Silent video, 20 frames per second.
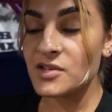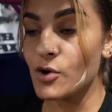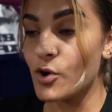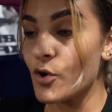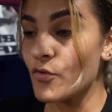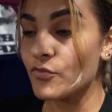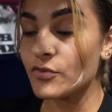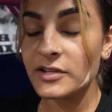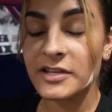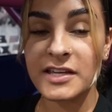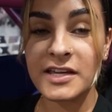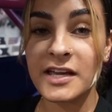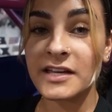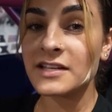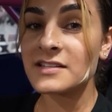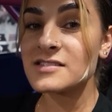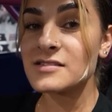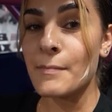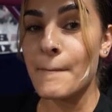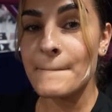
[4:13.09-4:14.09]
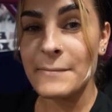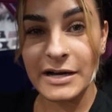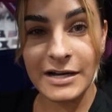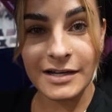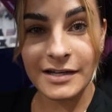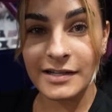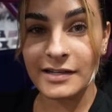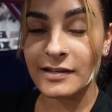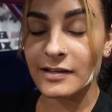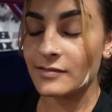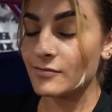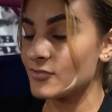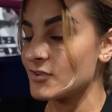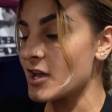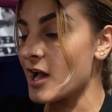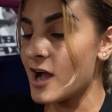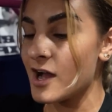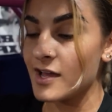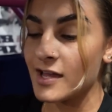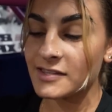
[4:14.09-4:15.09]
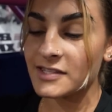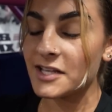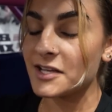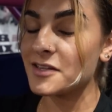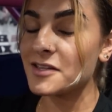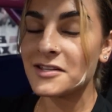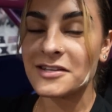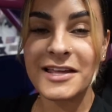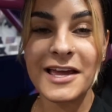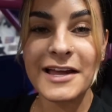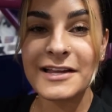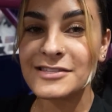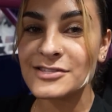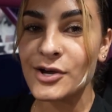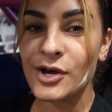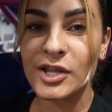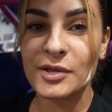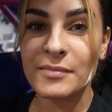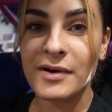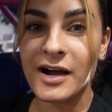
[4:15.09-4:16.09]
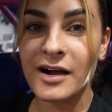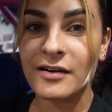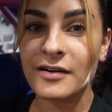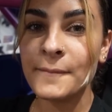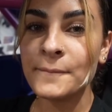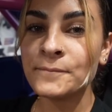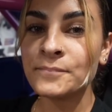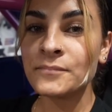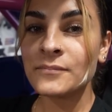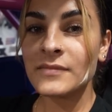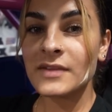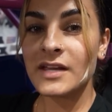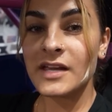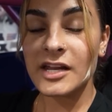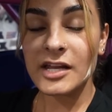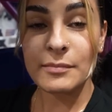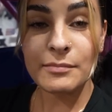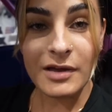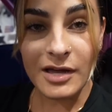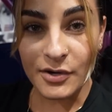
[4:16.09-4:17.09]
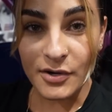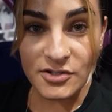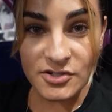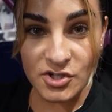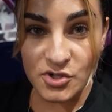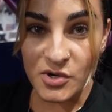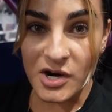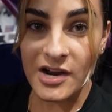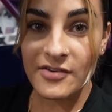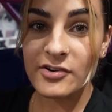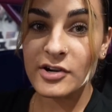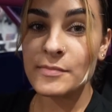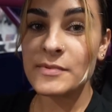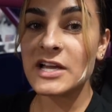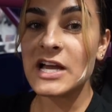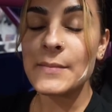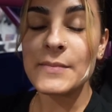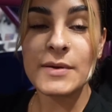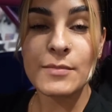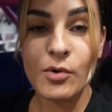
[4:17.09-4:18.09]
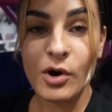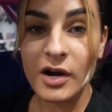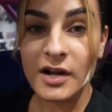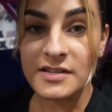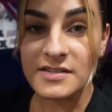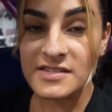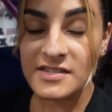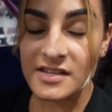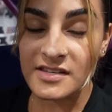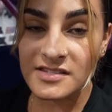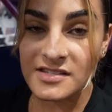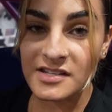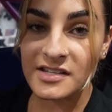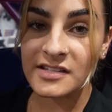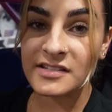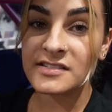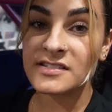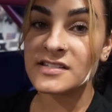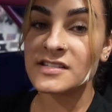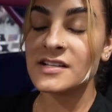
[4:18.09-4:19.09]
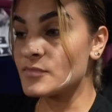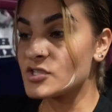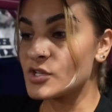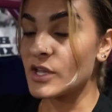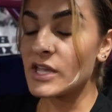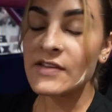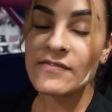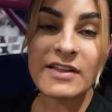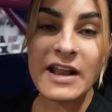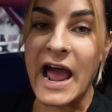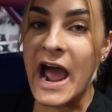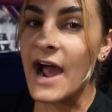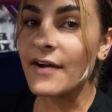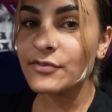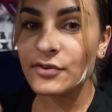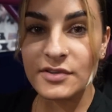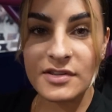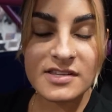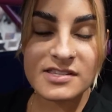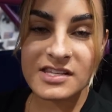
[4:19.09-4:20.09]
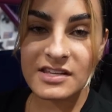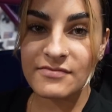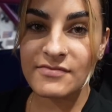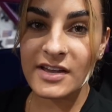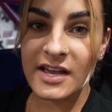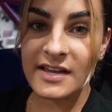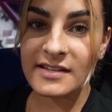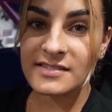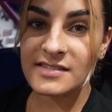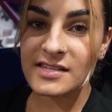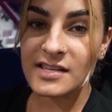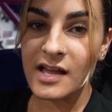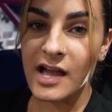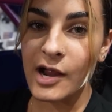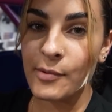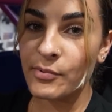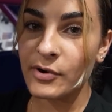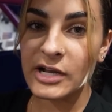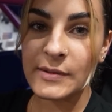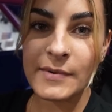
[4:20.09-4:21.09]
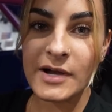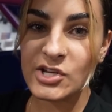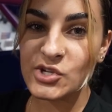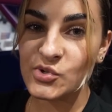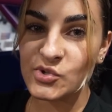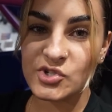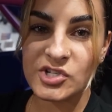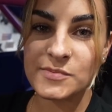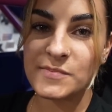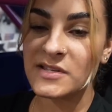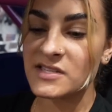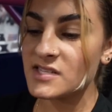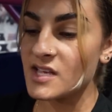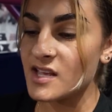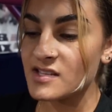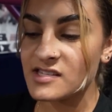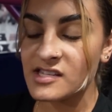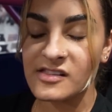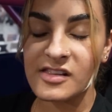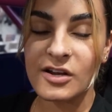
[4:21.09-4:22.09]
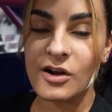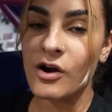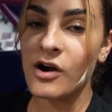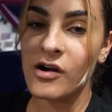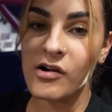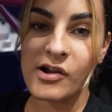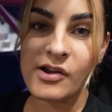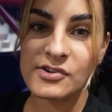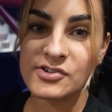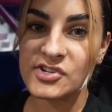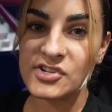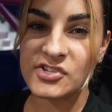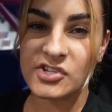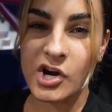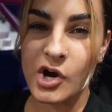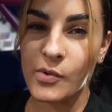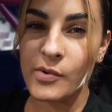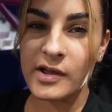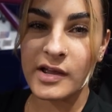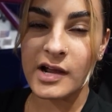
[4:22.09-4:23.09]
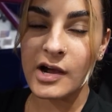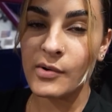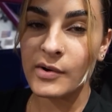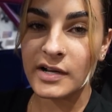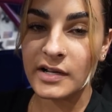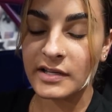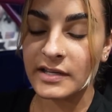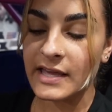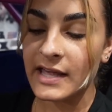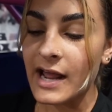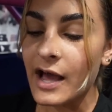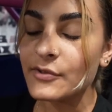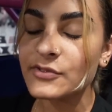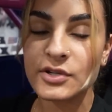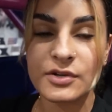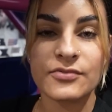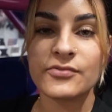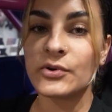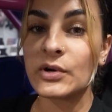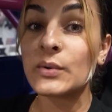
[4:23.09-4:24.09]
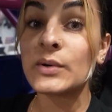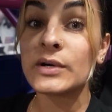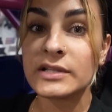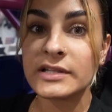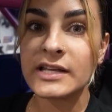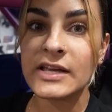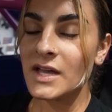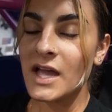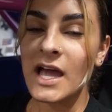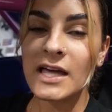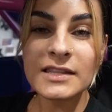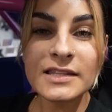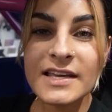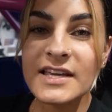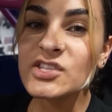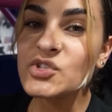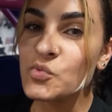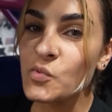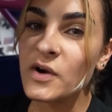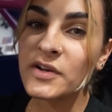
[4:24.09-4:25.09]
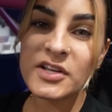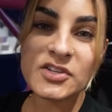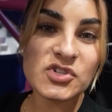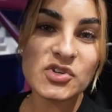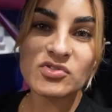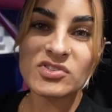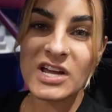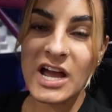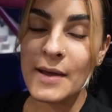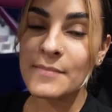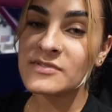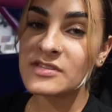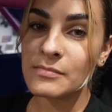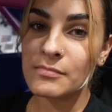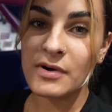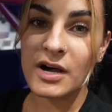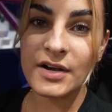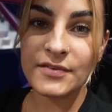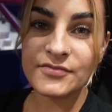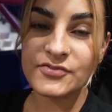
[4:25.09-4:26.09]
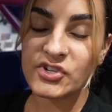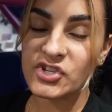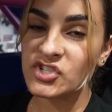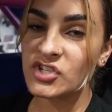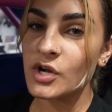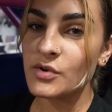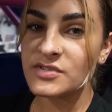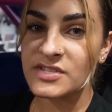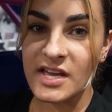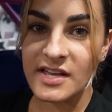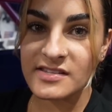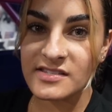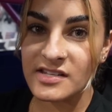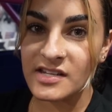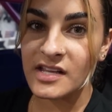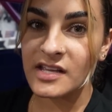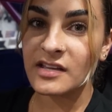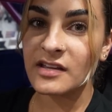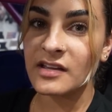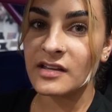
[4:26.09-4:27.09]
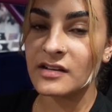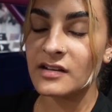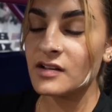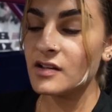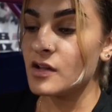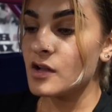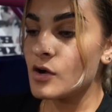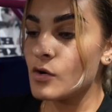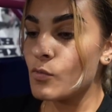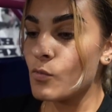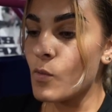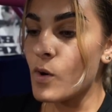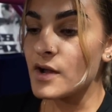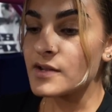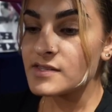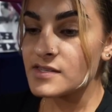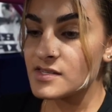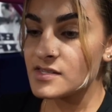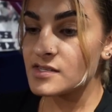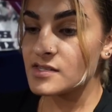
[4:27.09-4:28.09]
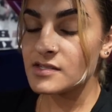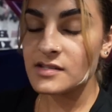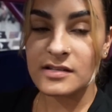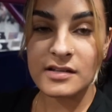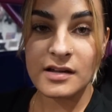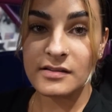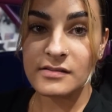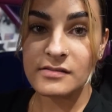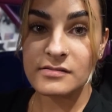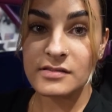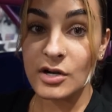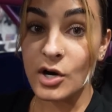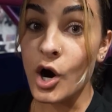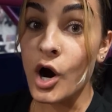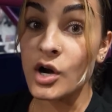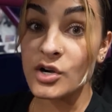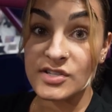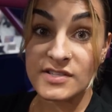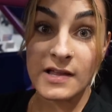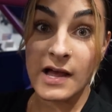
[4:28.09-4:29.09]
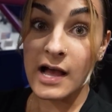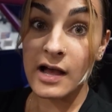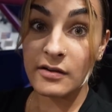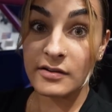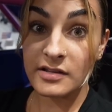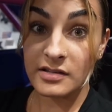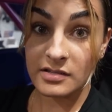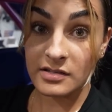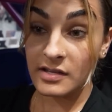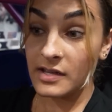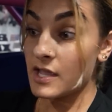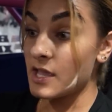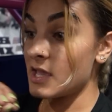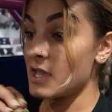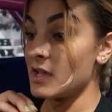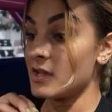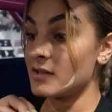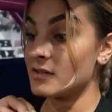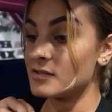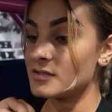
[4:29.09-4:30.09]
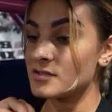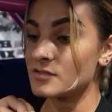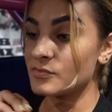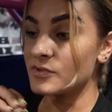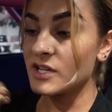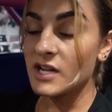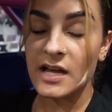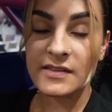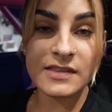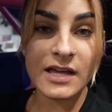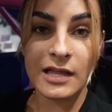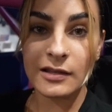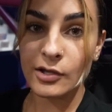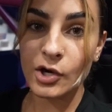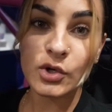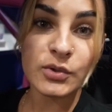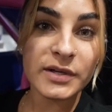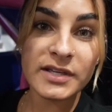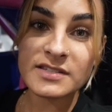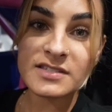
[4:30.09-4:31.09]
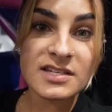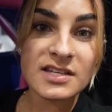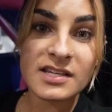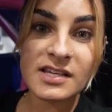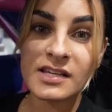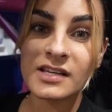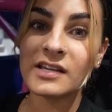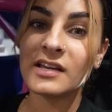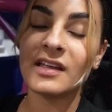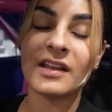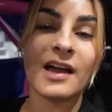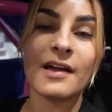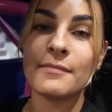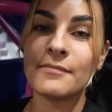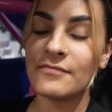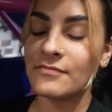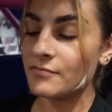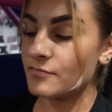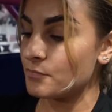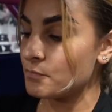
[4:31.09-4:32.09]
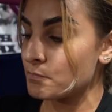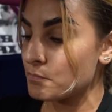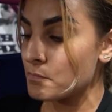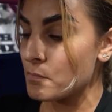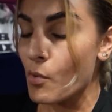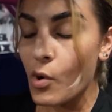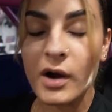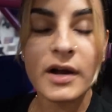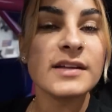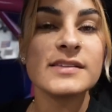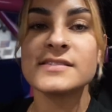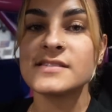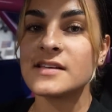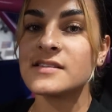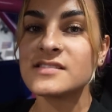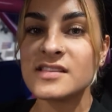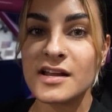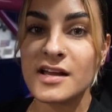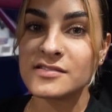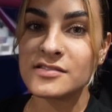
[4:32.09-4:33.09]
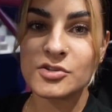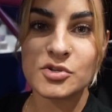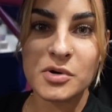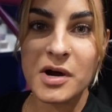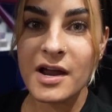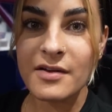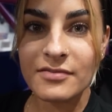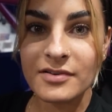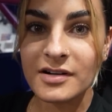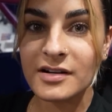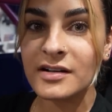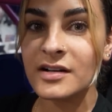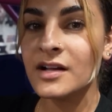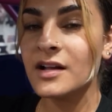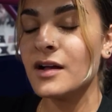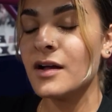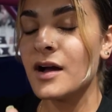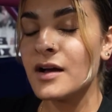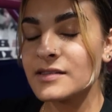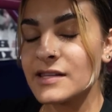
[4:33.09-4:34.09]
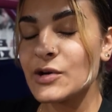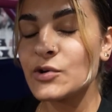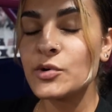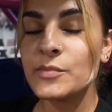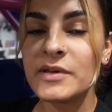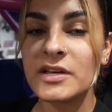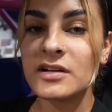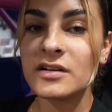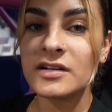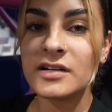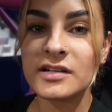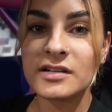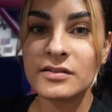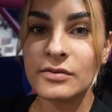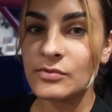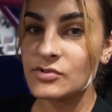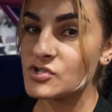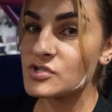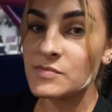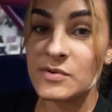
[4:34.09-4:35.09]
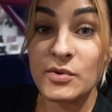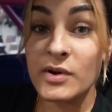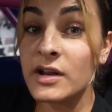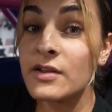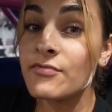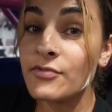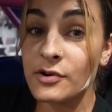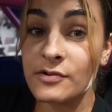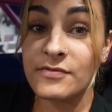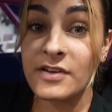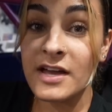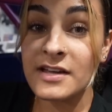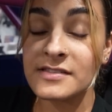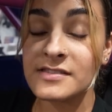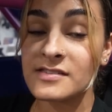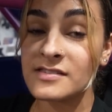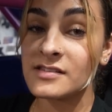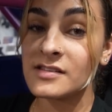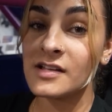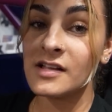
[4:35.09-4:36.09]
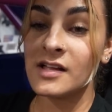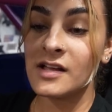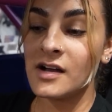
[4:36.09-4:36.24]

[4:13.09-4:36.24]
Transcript: hopefully kicking some butt. If not, at the end of the day, it's all about getting better as a driver, becoming more consistent. So even after this event, I pretty much will just be testing the car and just going. I want to get out there frequently, at least 1 to 2 times a month, just go testing. And once the car's dialed and we got that low ET and I'm more consistent as a driver, I think we'll be good. We'll just be ready for events.